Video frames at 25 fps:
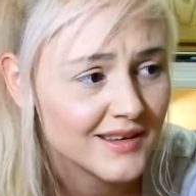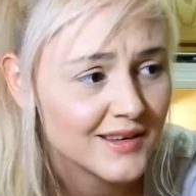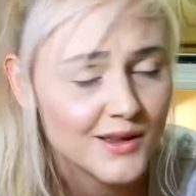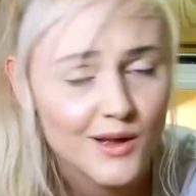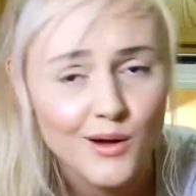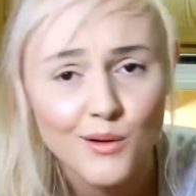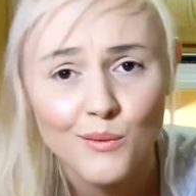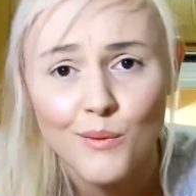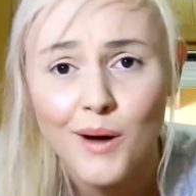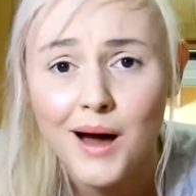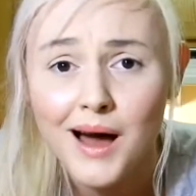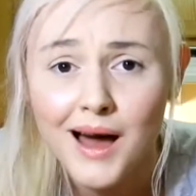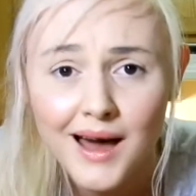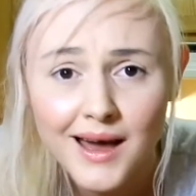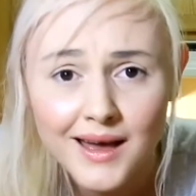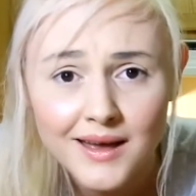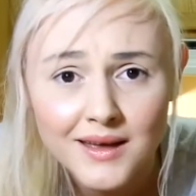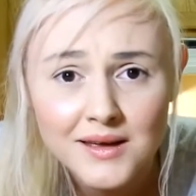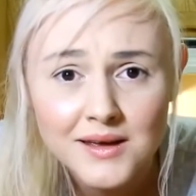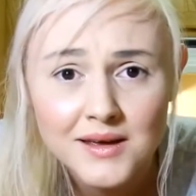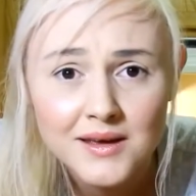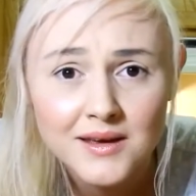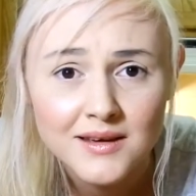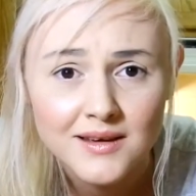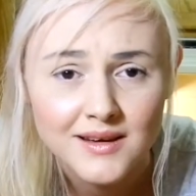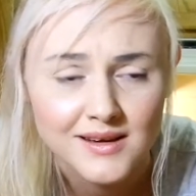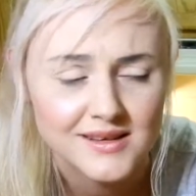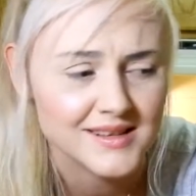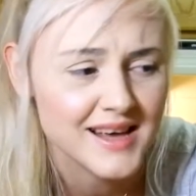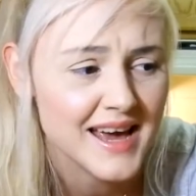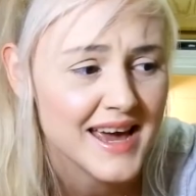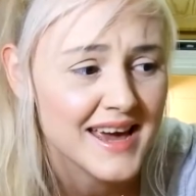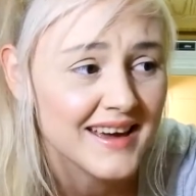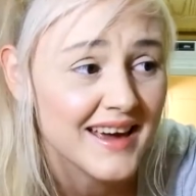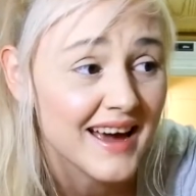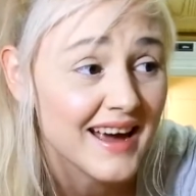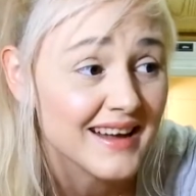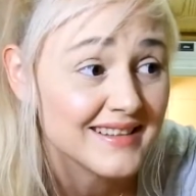You know why? Because
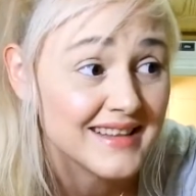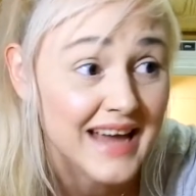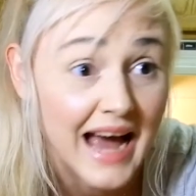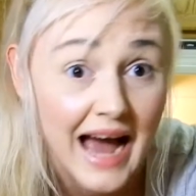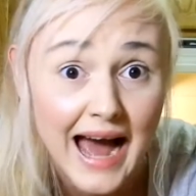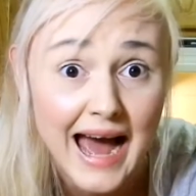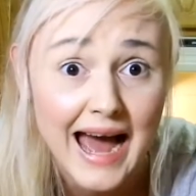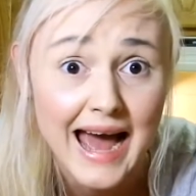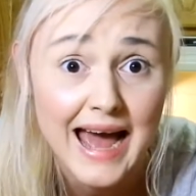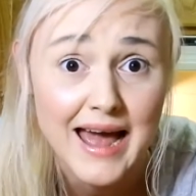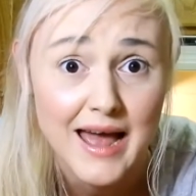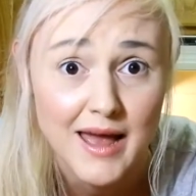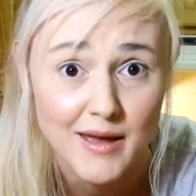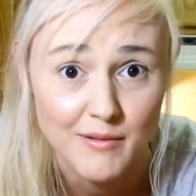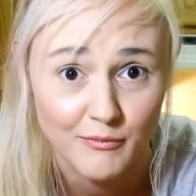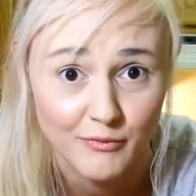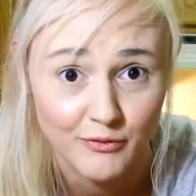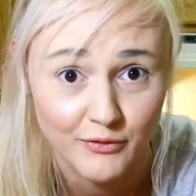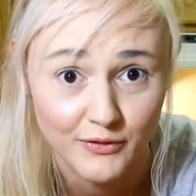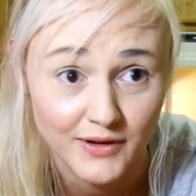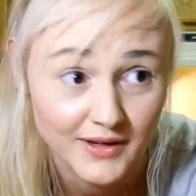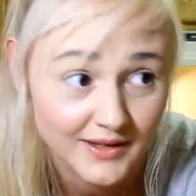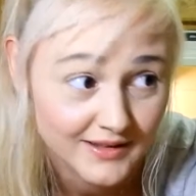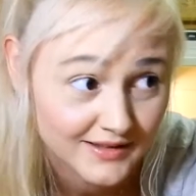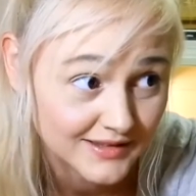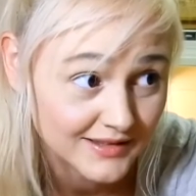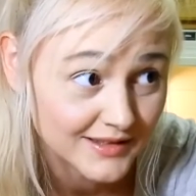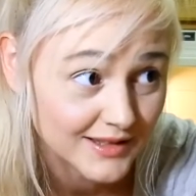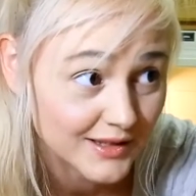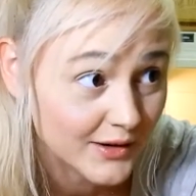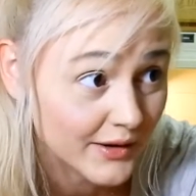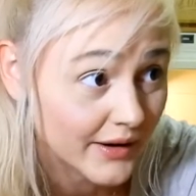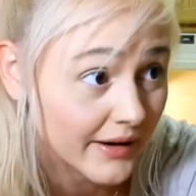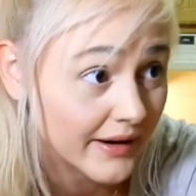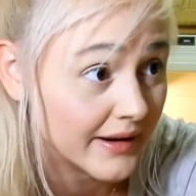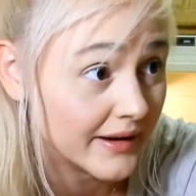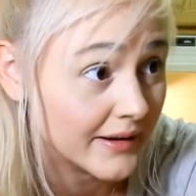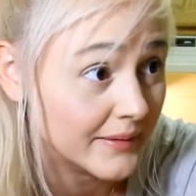I ain't got time for
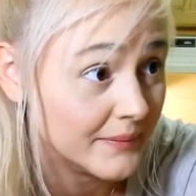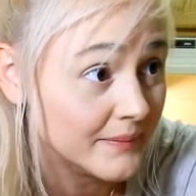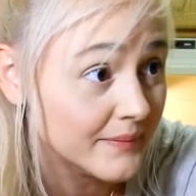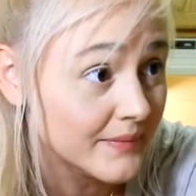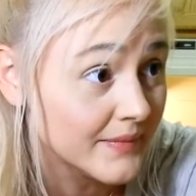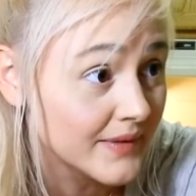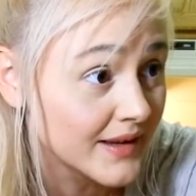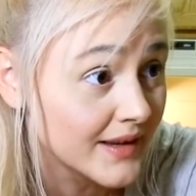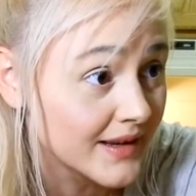Instagram.